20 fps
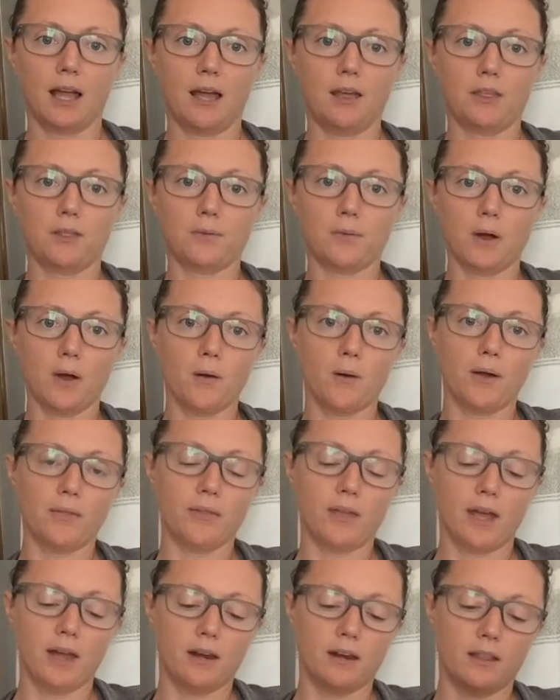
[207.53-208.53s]
a throw
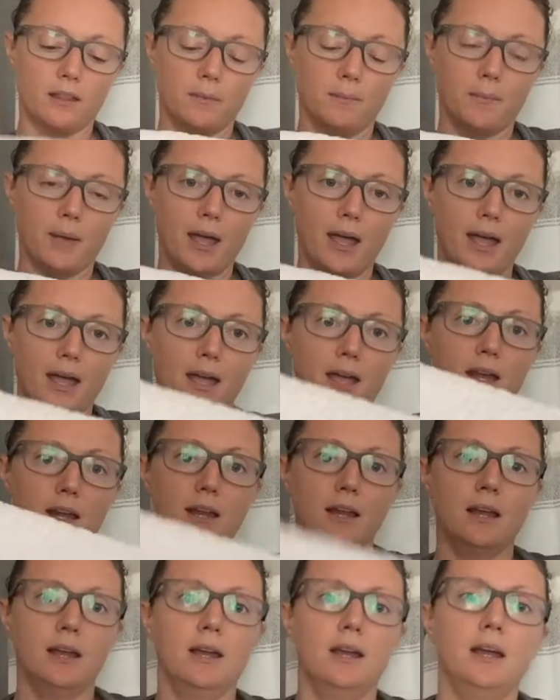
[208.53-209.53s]
at the end of the bed.